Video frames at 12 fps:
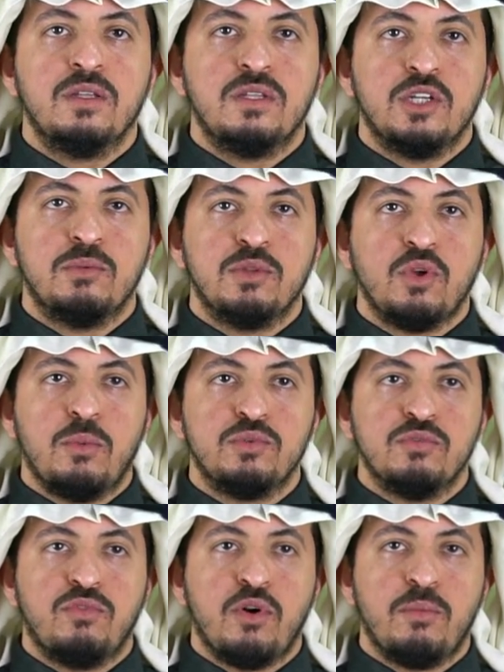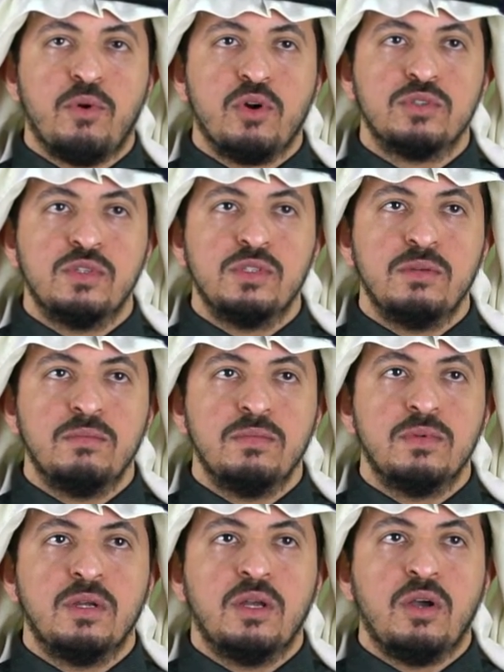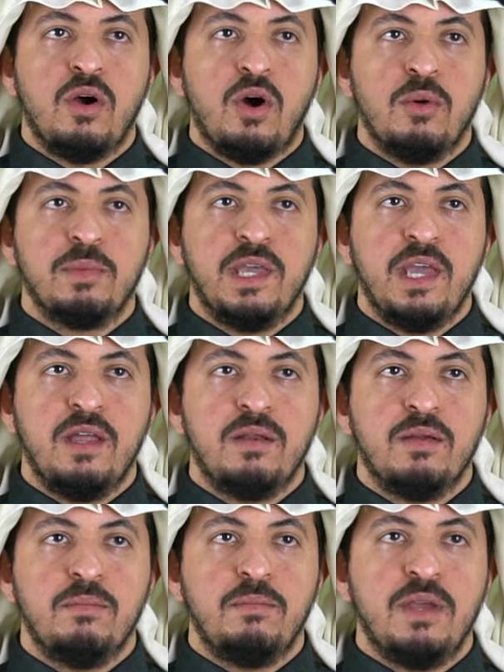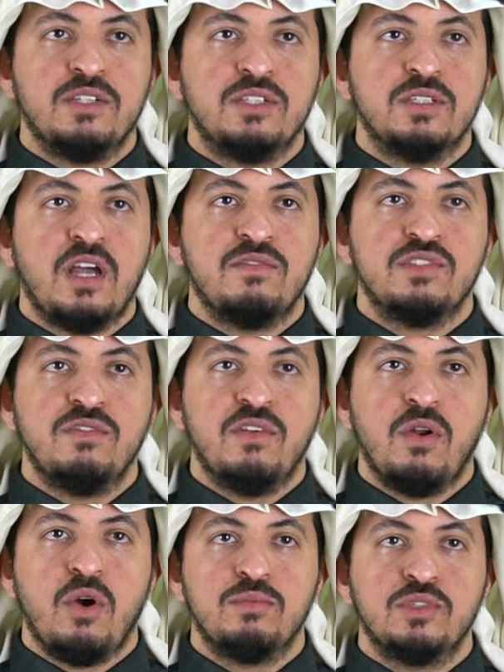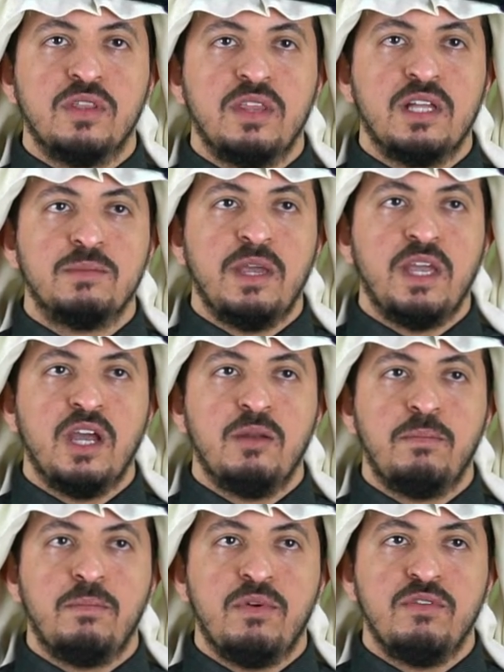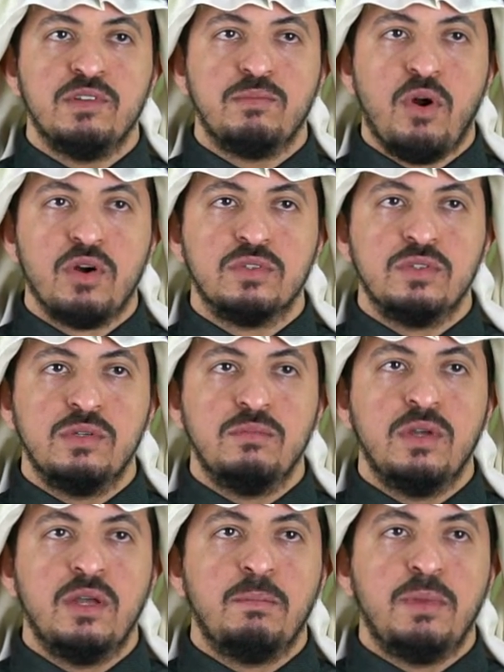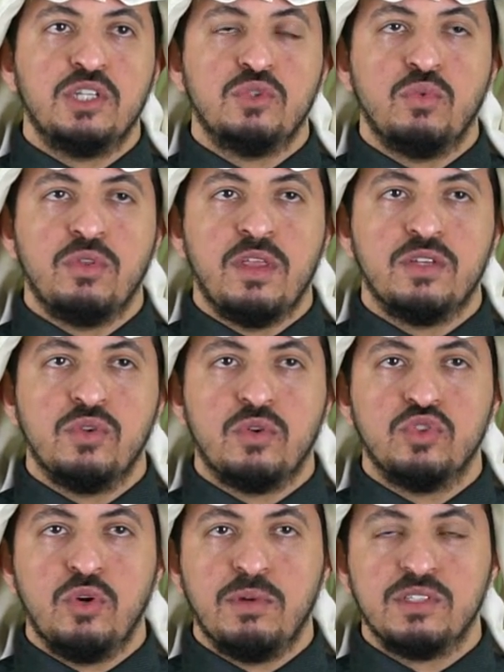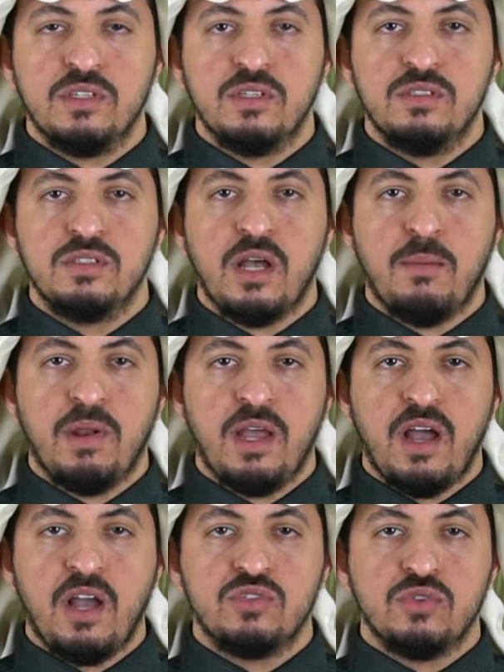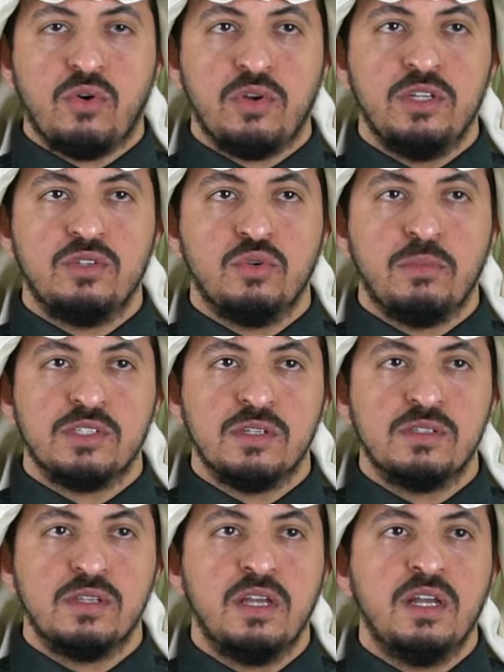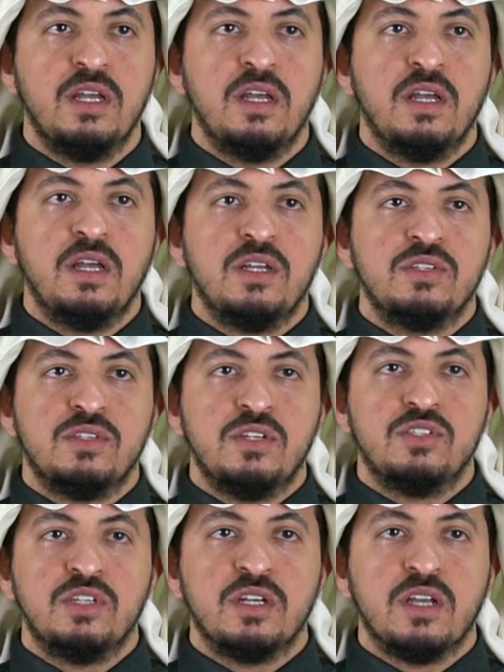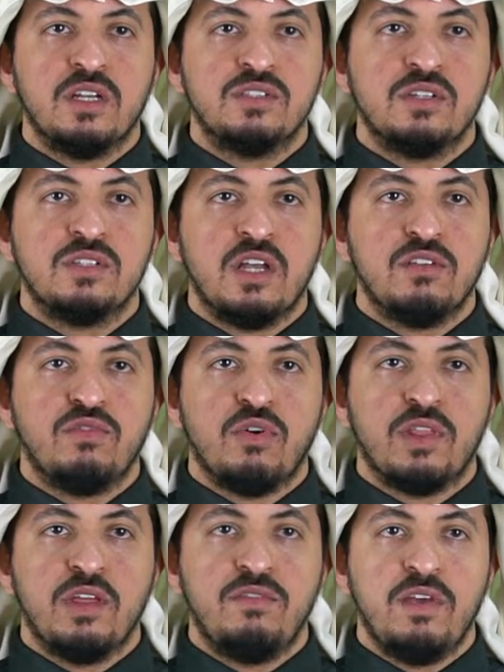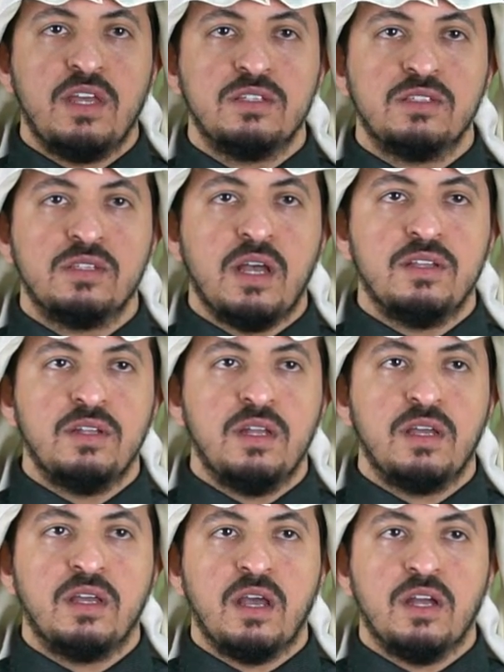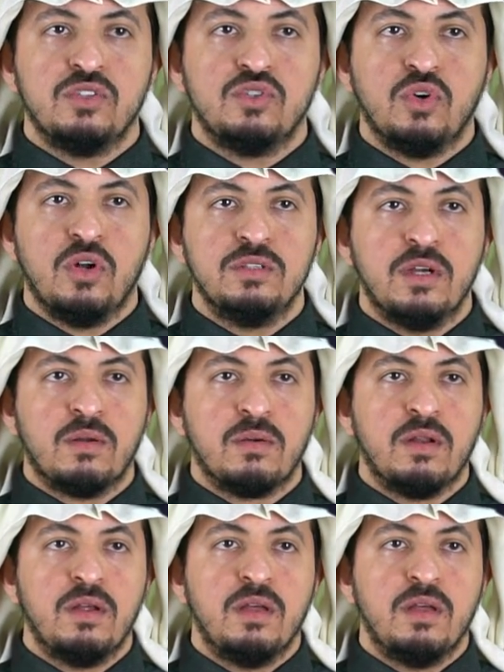Treatment option for bruxism, home care. Patients have several options that may help prevent bruxism. Patients with the sore jaw muscles, apply ice or heat to muscles. Stretching exercise for the face and neck and shoulder